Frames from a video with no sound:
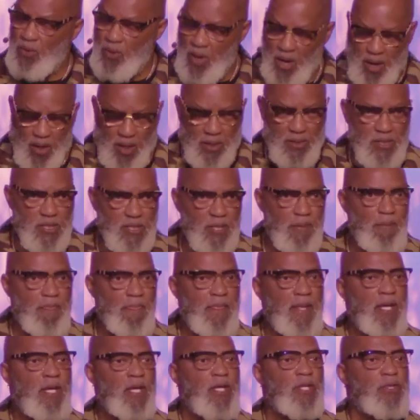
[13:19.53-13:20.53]
cross,
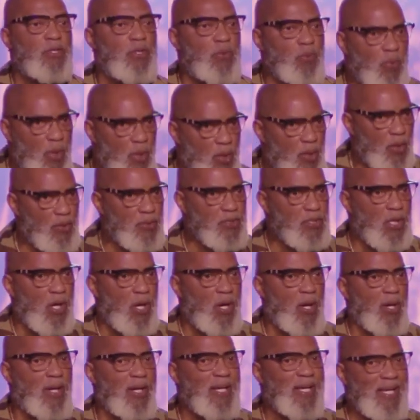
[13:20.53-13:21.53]
the words
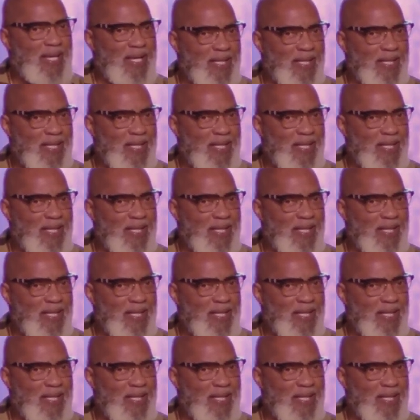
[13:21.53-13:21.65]
are,